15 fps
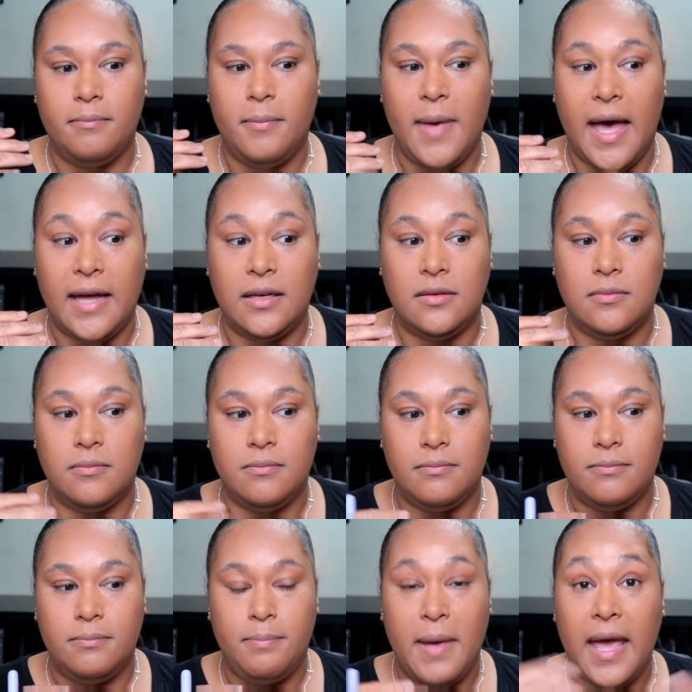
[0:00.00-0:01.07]
had
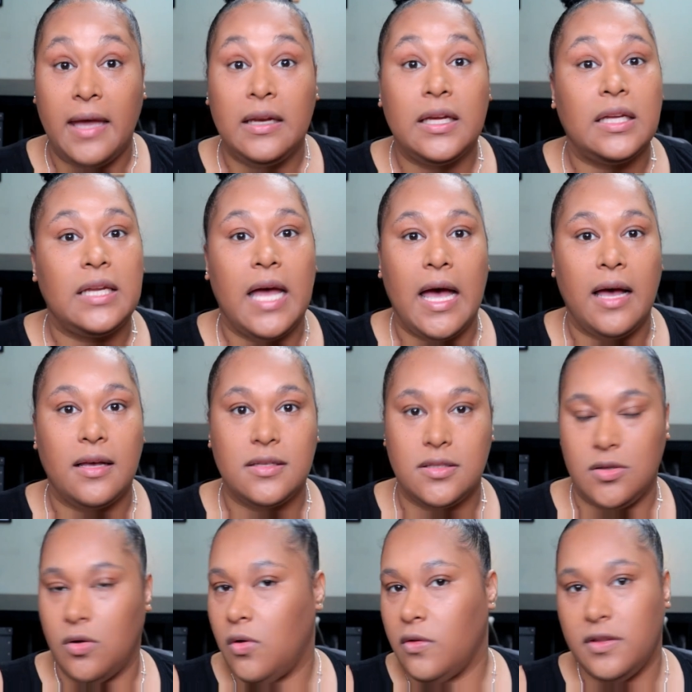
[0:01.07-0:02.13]
panic attacks
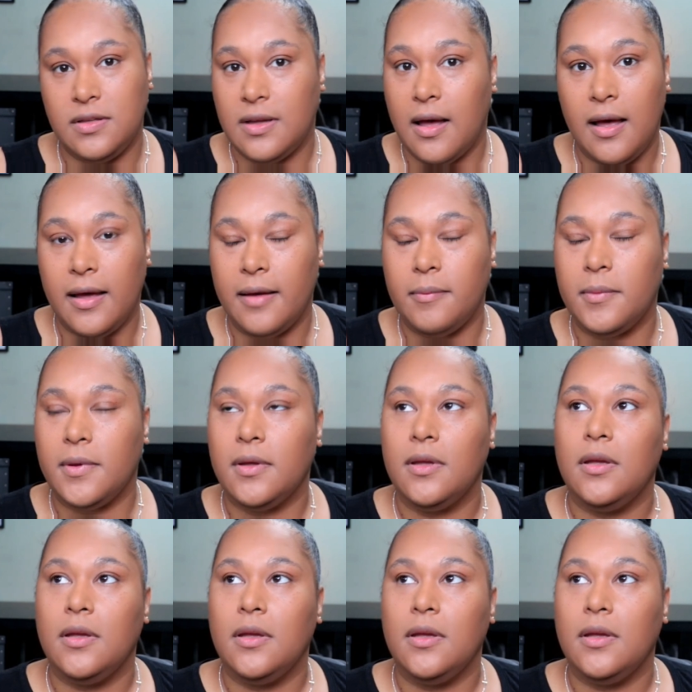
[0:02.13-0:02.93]
all the time